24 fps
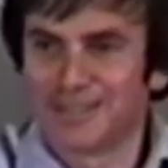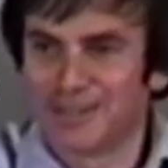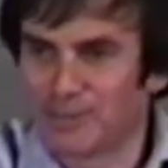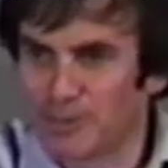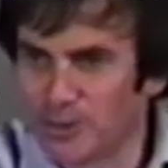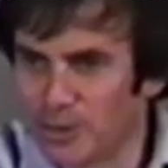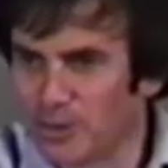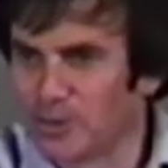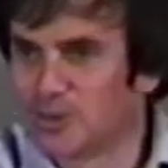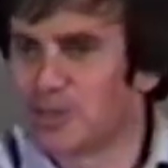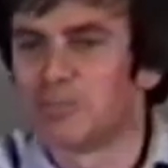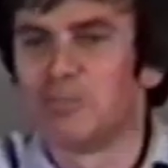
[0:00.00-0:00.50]

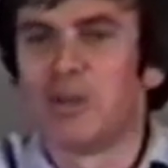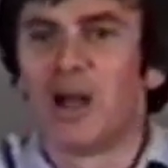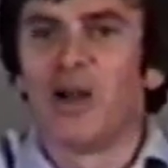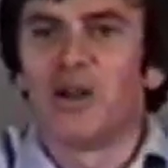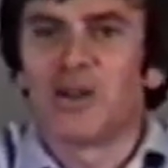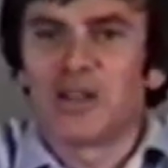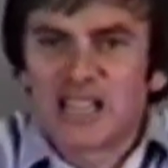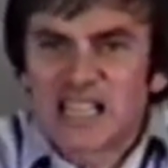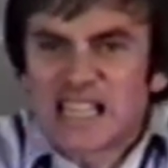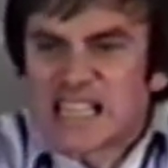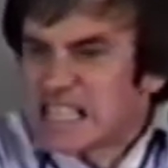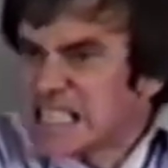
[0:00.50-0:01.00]
you
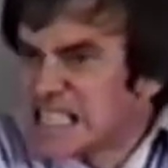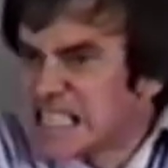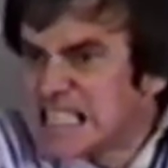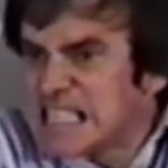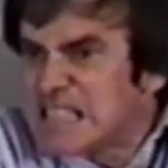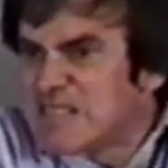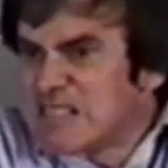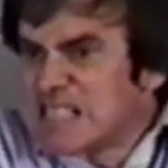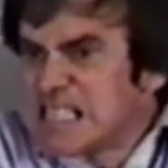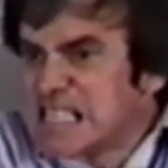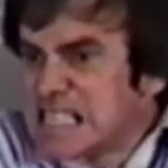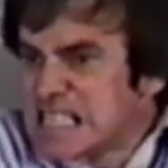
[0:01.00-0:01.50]
smoke, you get
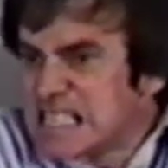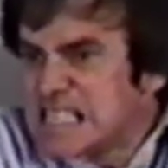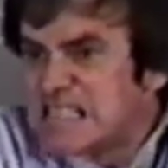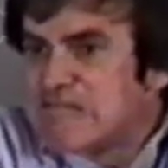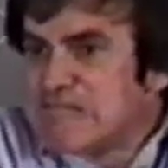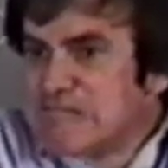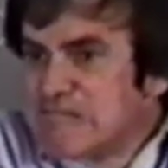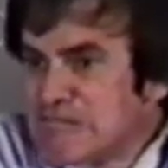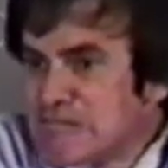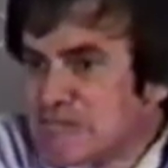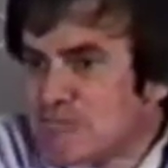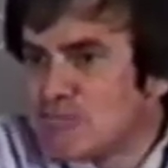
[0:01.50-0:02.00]
cigarettes, and go,
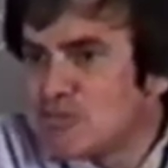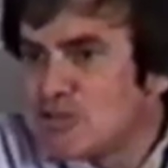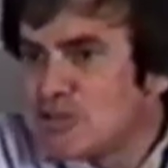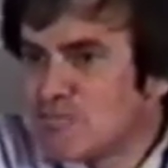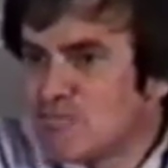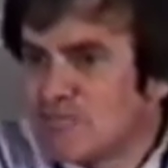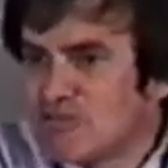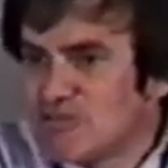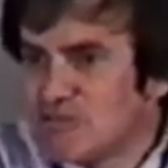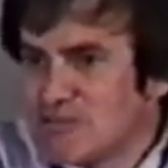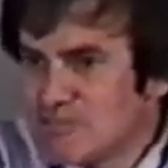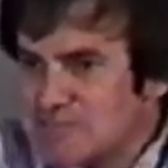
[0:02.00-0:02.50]
roop, roop,
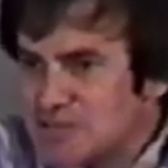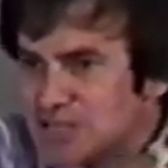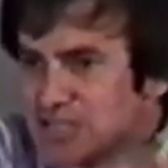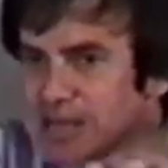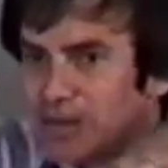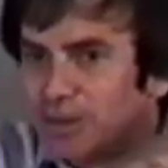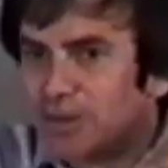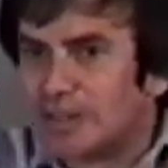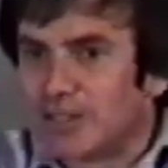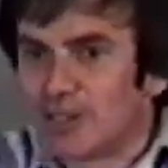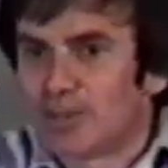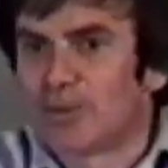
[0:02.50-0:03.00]
roop, you
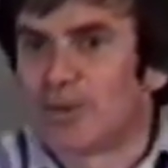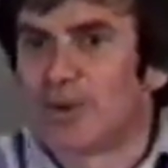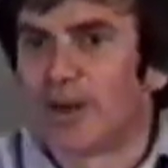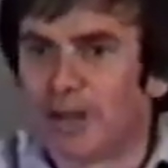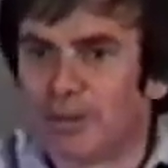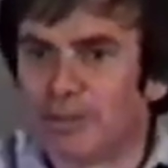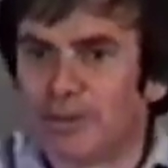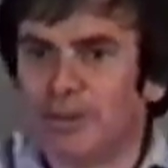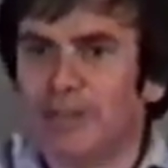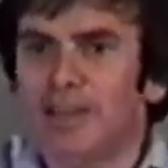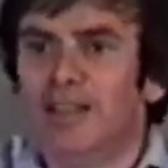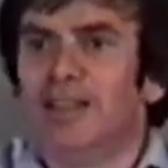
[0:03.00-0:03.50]
know, and shred
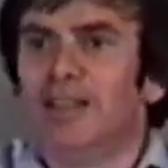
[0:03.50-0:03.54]
them.